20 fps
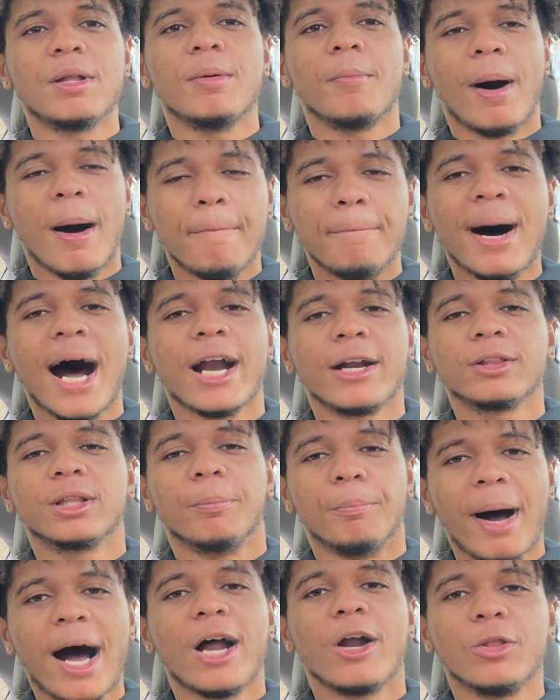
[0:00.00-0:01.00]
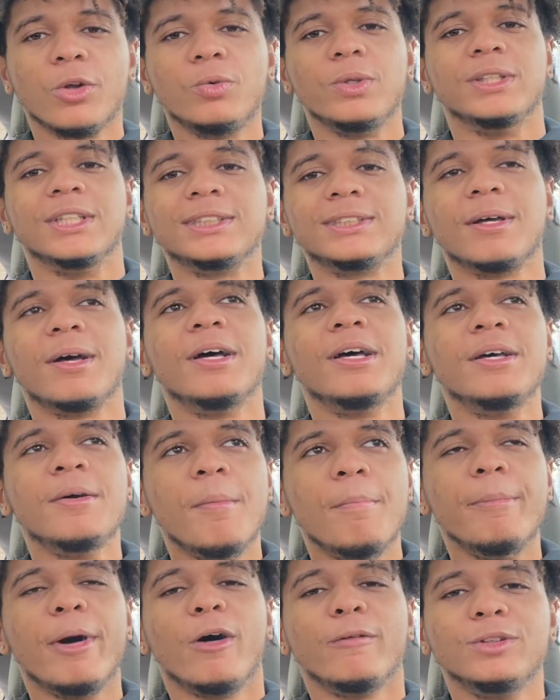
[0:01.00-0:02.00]
A bot, the bot of the week. This
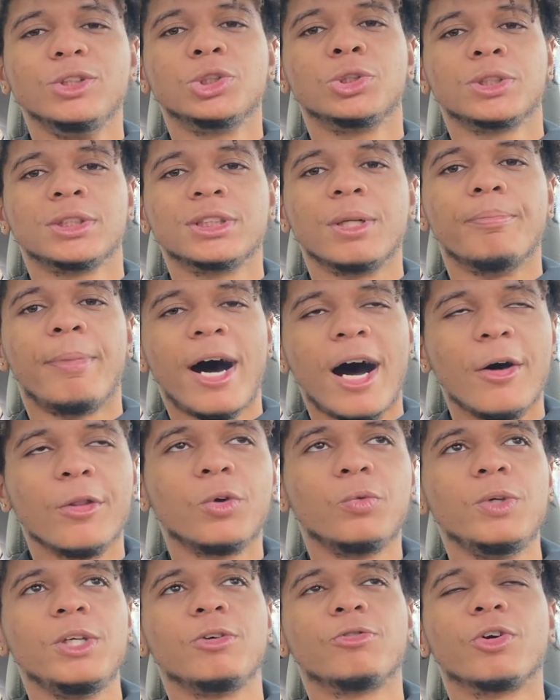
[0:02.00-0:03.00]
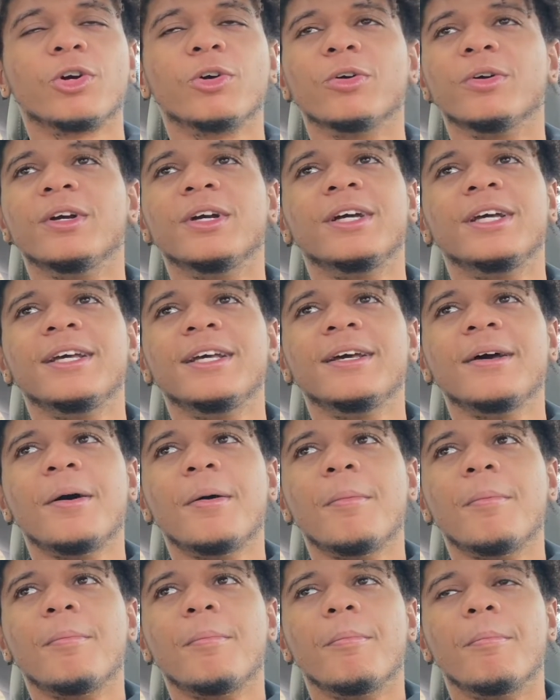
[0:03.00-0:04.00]
Melvin George is the bot of the week for
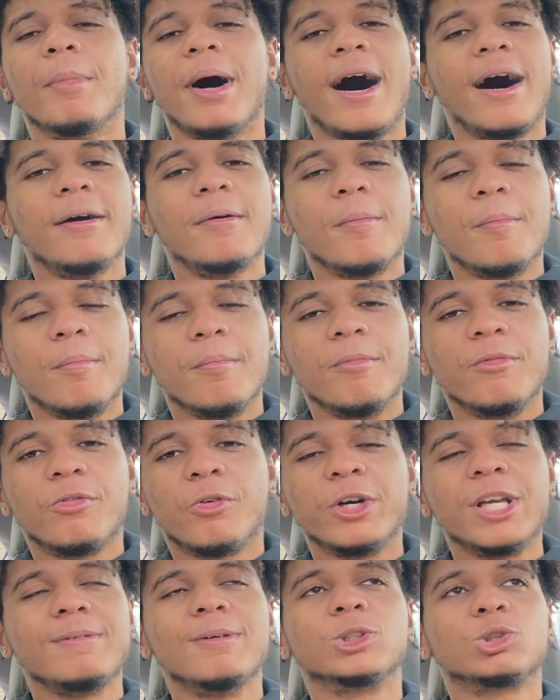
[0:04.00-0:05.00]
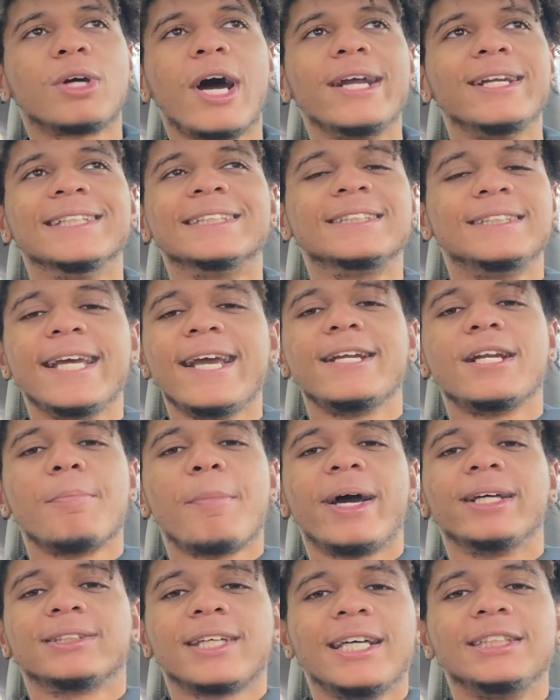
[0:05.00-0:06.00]
for even trying to stand to
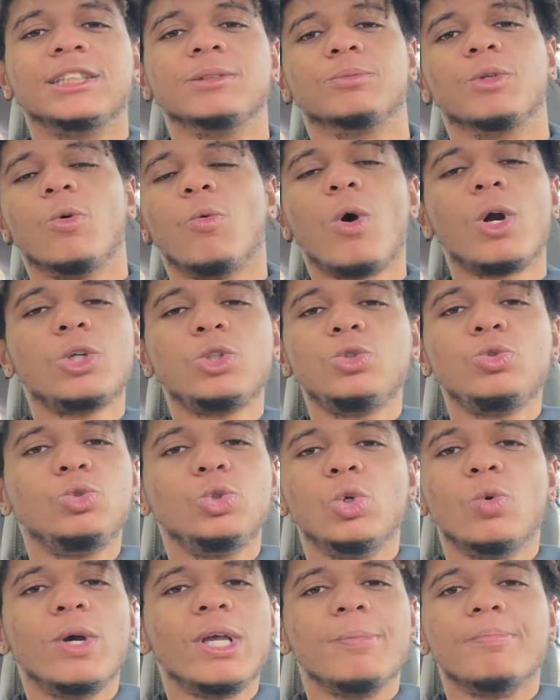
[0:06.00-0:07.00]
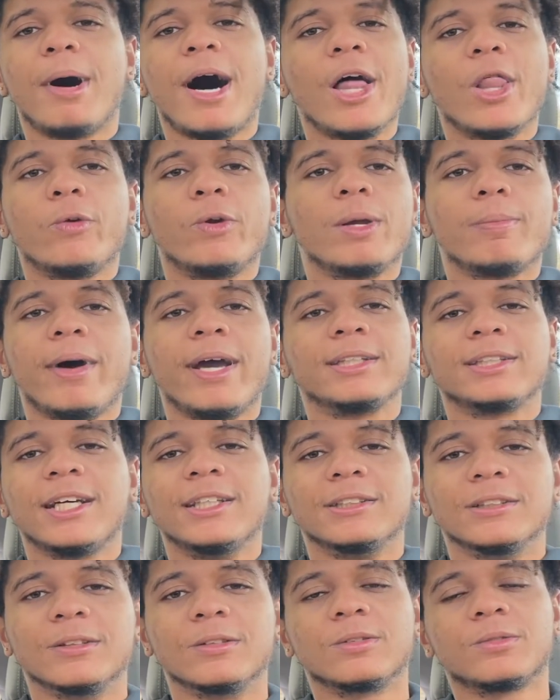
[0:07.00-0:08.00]
Mike Tyson, bro. What are you doing bothering Mike
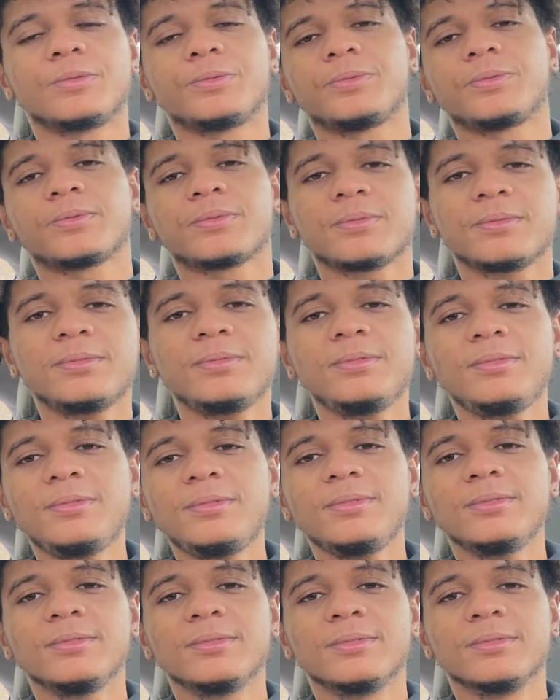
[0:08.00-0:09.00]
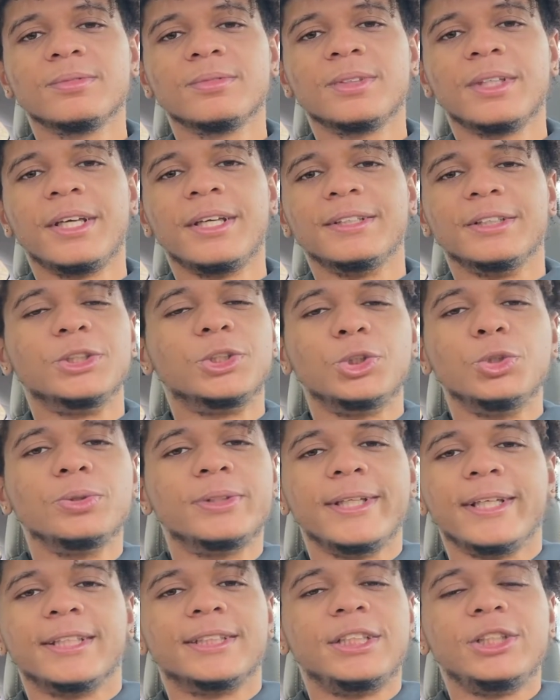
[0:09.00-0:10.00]
Tyson? This dude
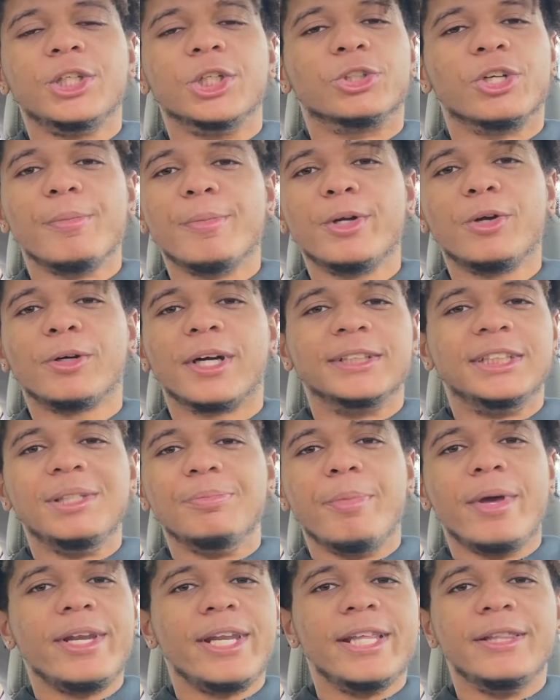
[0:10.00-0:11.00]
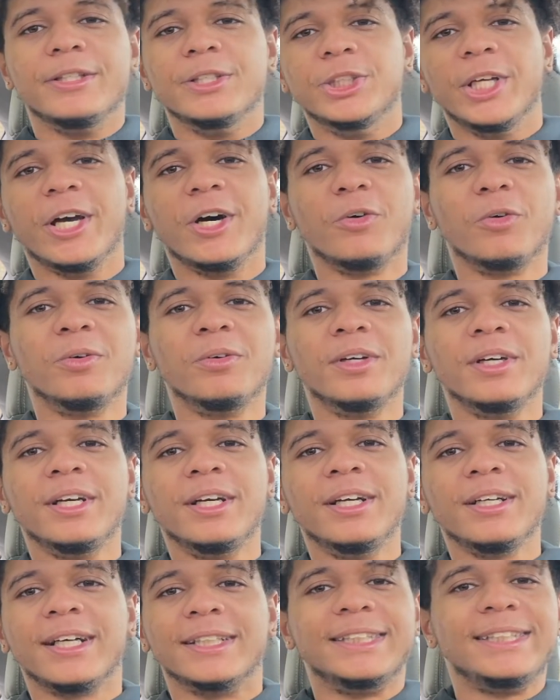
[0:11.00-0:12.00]
think because he a criminal, because he been in jail,
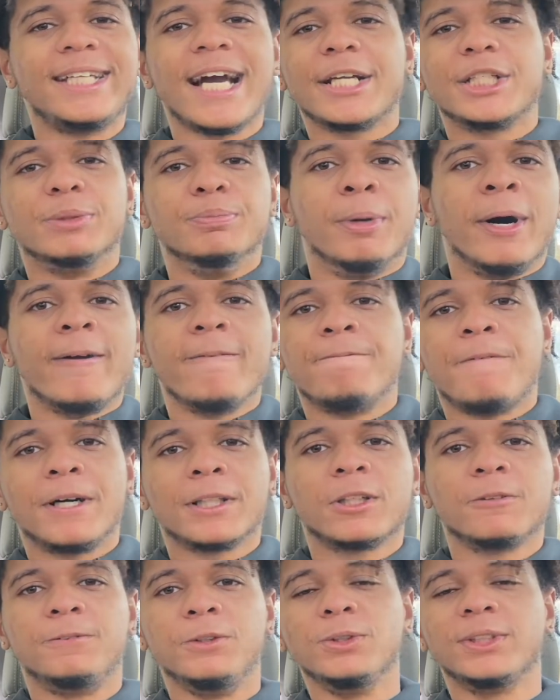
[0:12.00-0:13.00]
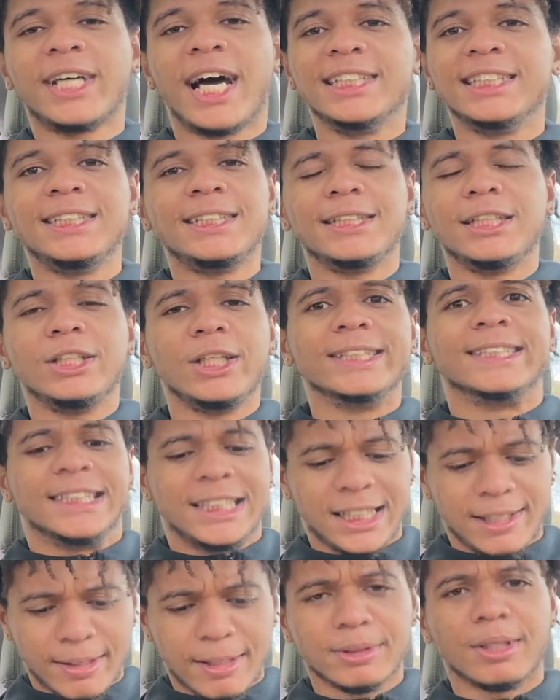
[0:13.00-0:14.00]
because he got his butt fucked a few times. He think he can
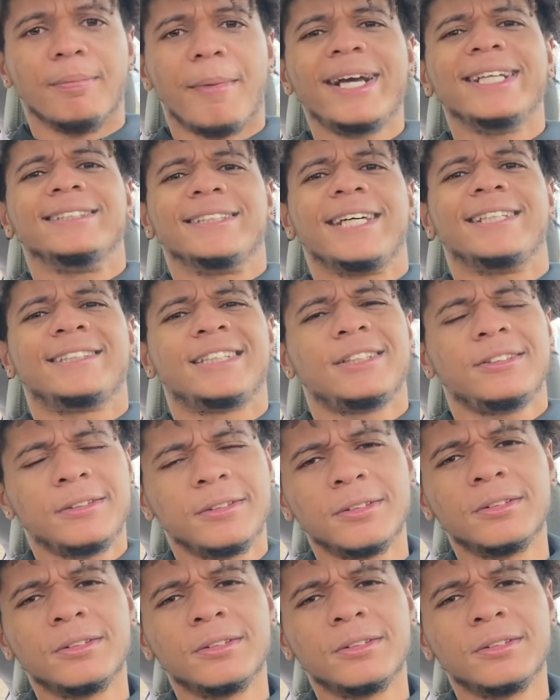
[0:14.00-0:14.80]
stand up to Mike Tyson?